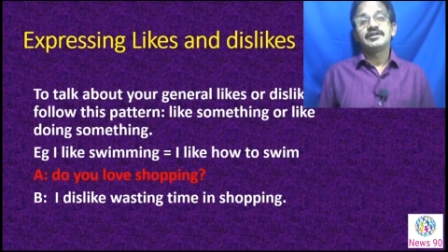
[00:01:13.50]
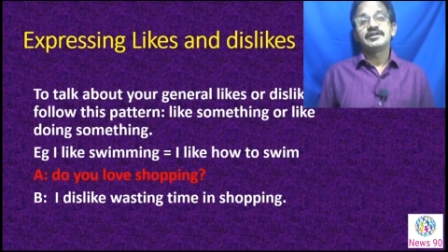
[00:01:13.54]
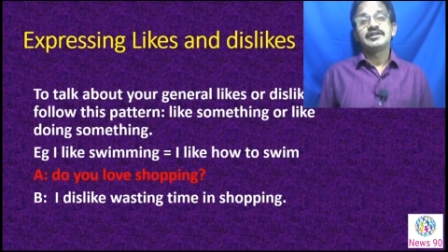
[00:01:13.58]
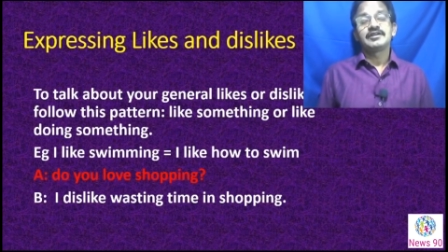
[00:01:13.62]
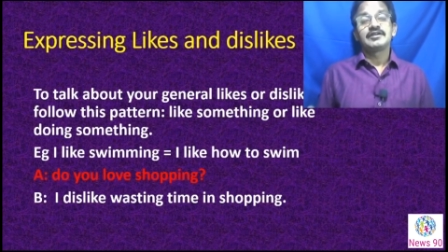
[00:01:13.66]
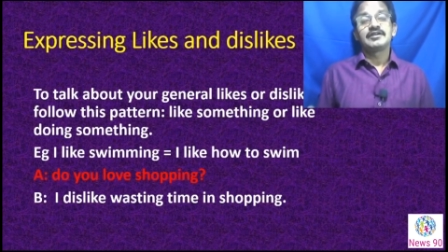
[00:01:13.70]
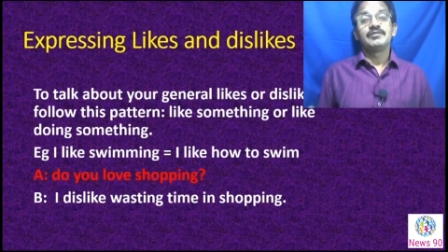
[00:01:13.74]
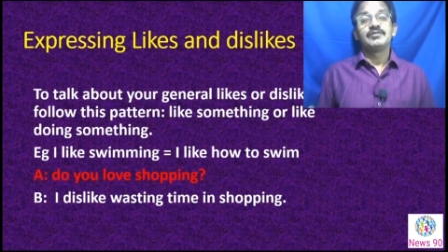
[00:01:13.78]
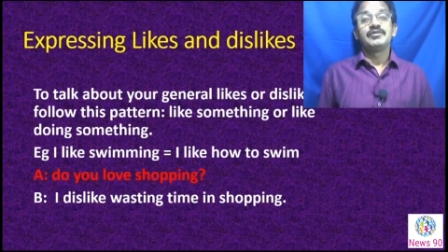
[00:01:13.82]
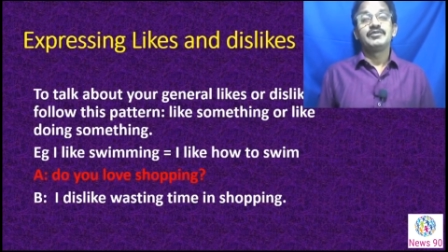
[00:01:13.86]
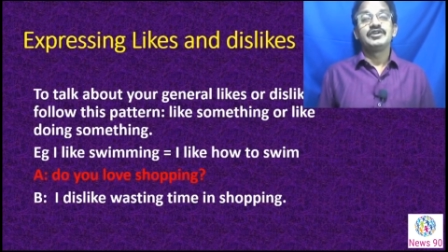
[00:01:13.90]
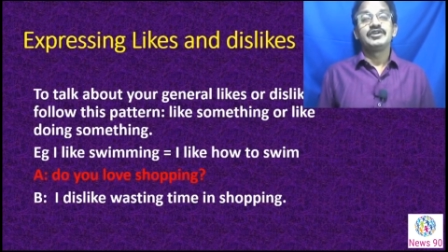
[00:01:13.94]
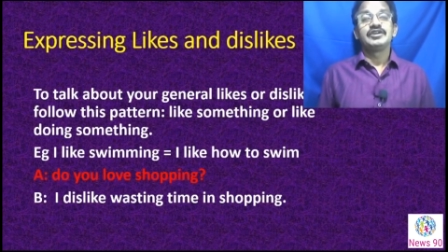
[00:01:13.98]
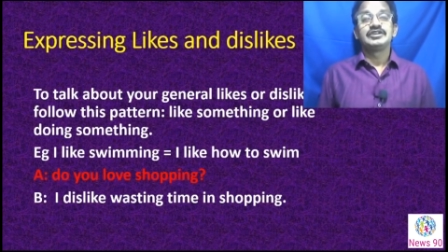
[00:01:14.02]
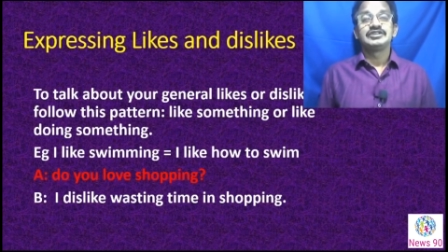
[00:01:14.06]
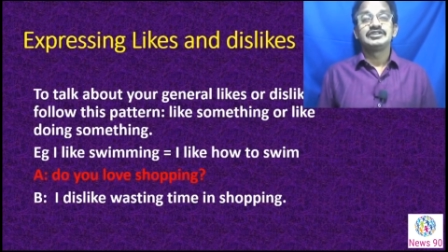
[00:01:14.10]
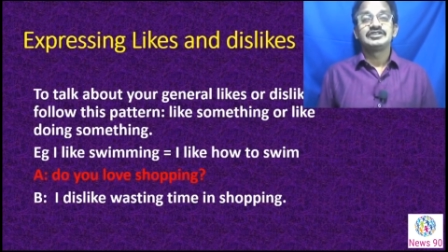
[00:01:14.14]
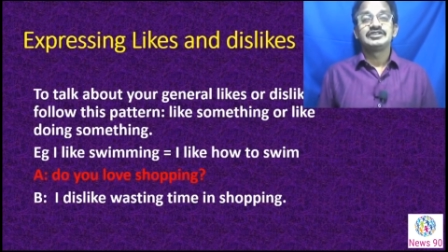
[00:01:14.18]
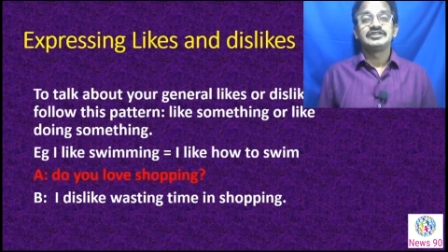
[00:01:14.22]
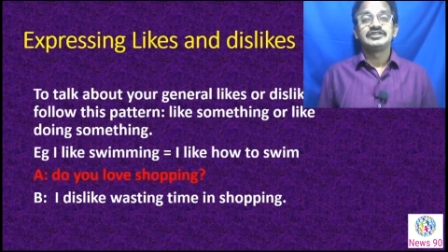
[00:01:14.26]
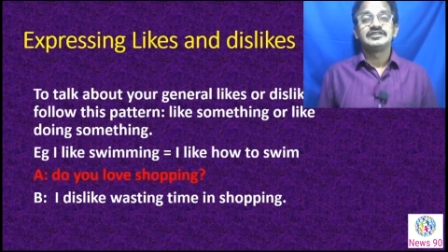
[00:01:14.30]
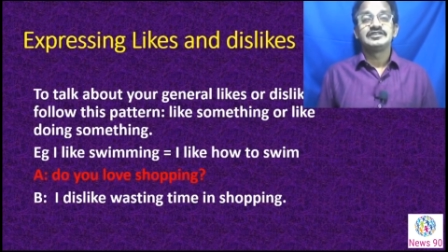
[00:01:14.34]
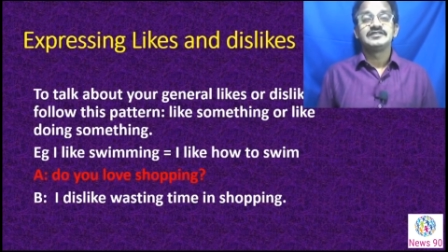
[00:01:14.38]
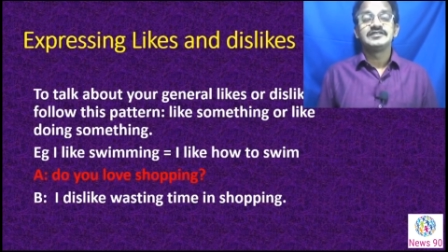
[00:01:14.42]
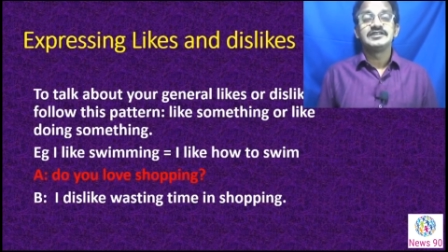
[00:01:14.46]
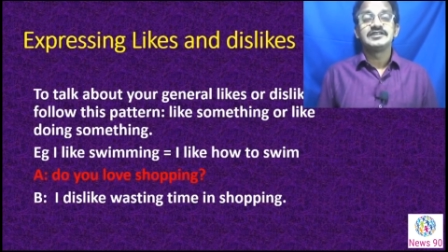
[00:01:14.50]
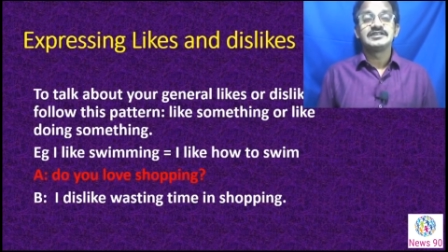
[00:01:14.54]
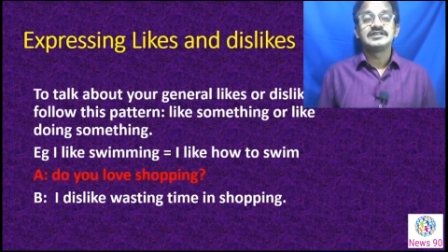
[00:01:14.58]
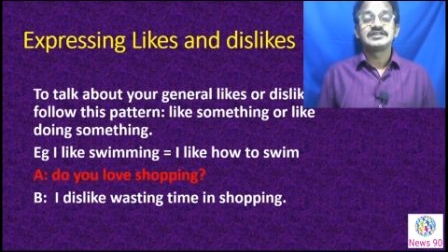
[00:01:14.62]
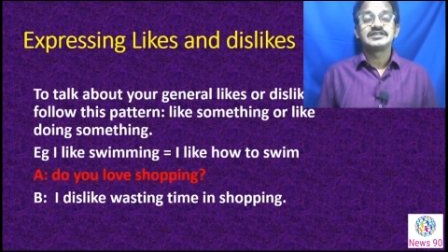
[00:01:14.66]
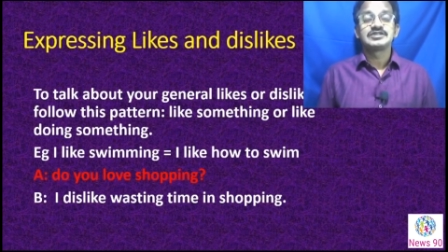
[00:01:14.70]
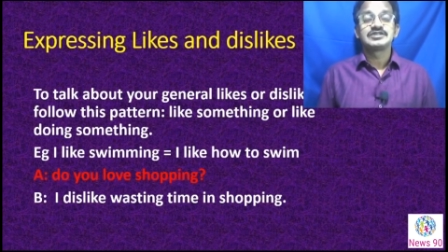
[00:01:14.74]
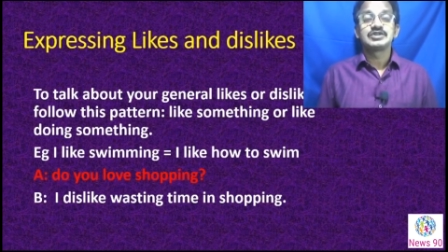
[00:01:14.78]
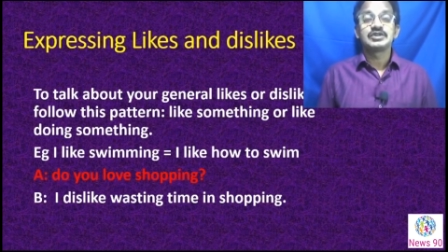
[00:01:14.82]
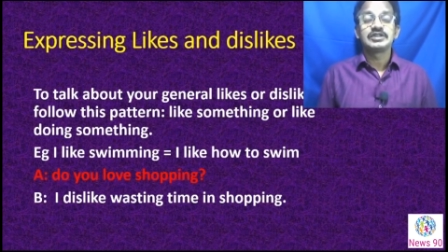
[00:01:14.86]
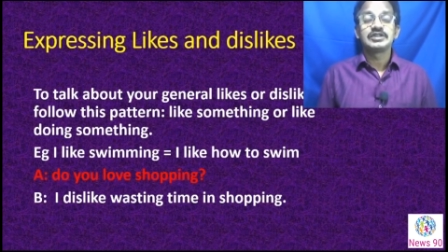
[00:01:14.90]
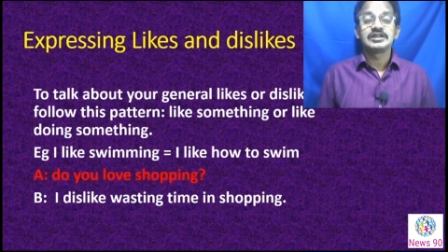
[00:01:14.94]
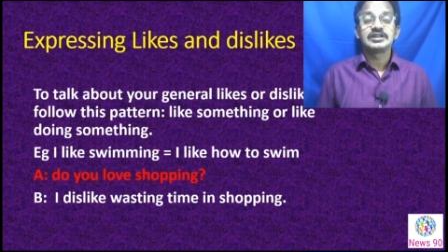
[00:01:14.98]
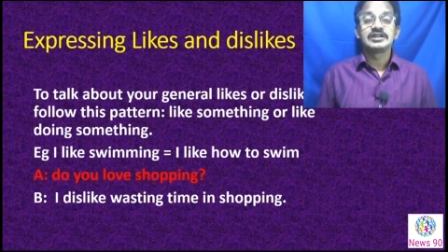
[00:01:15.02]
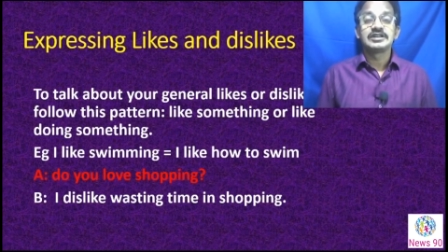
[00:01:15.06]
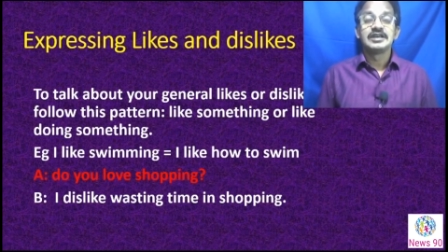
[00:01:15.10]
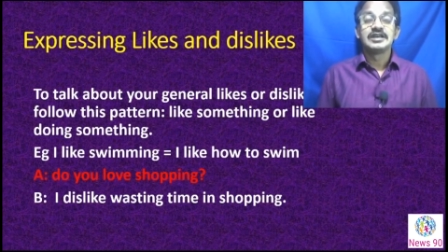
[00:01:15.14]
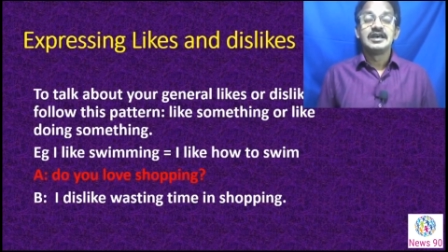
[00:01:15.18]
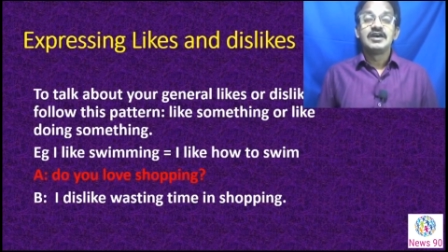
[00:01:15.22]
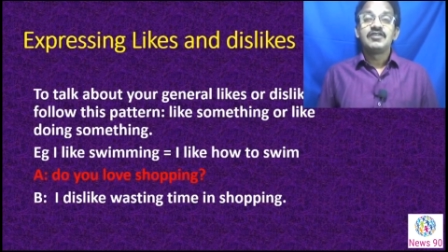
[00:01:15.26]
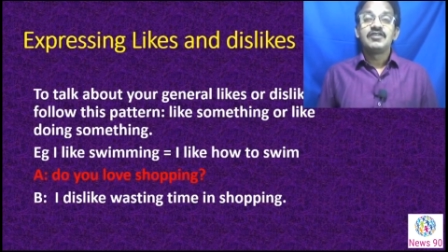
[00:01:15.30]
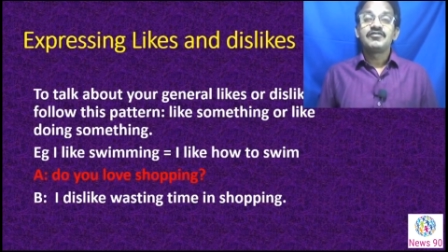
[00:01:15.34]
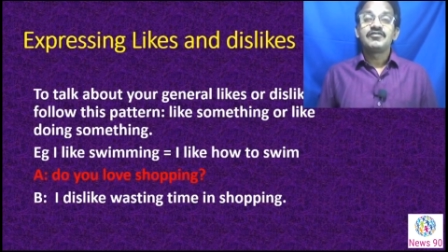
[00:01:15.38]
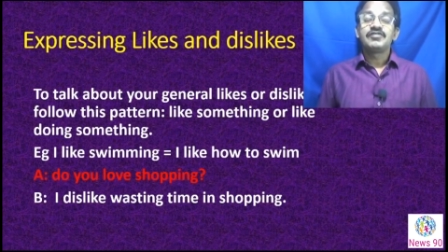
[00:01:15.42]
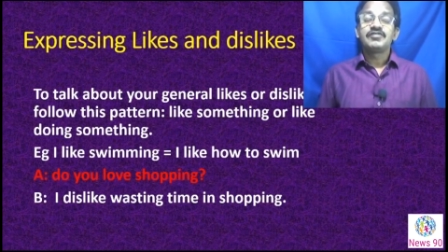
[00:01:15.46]
what communication is there? So that
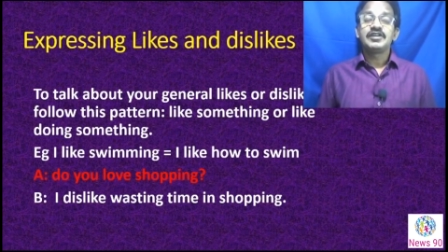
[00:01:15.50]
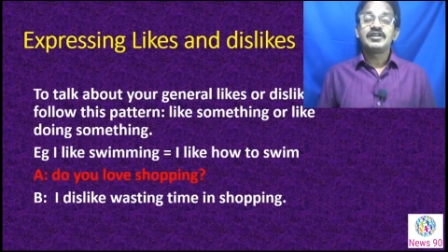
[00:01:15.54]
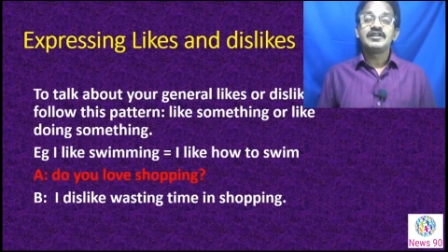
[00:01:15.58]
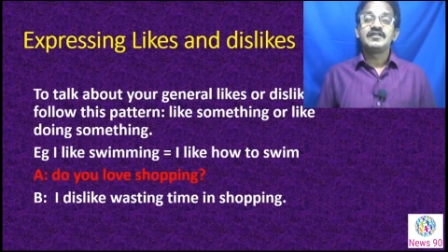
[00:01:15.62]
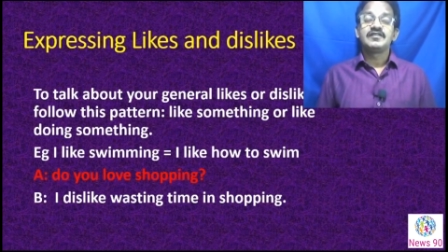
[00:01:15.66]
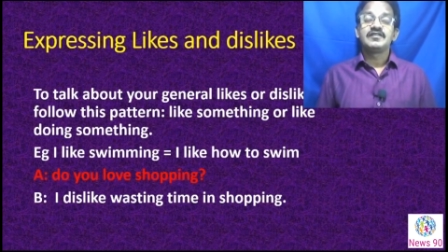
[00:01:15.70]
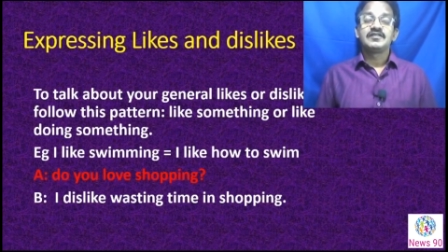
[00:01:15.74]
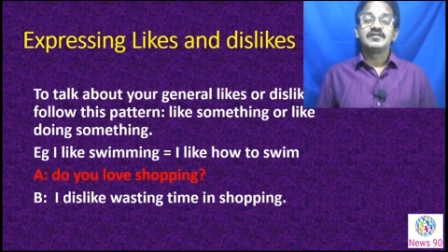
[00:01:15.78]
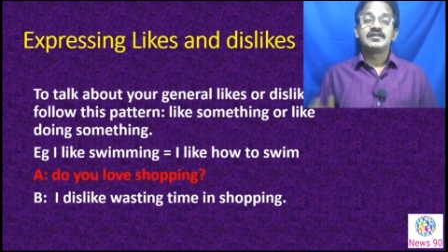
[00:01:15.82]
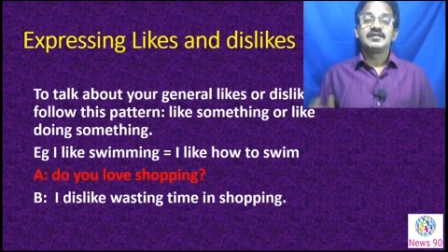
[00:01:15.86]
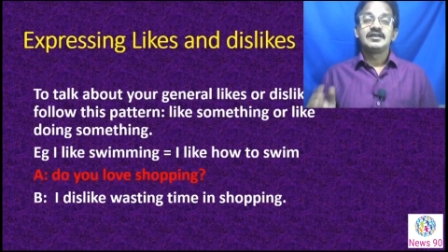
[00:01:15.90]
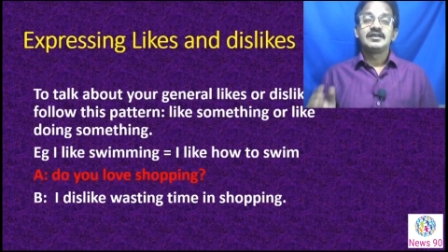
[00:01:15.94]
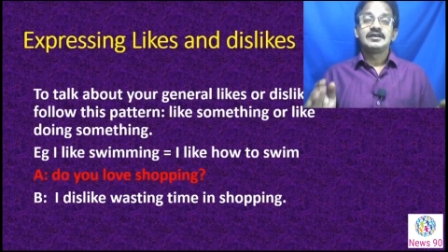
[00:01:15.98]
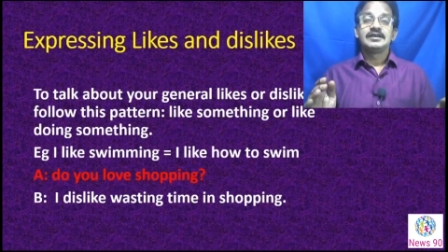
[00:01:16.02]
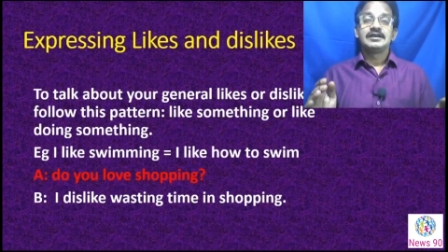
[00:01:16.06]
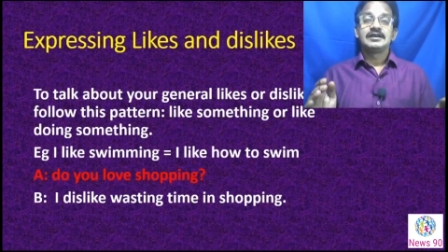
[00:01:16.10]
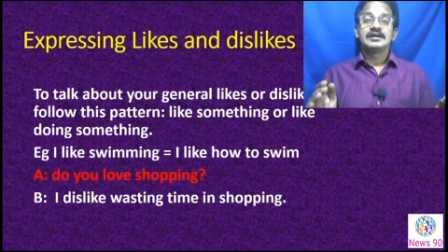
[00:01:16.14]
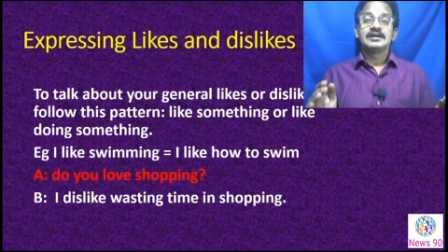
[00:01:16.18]
friends,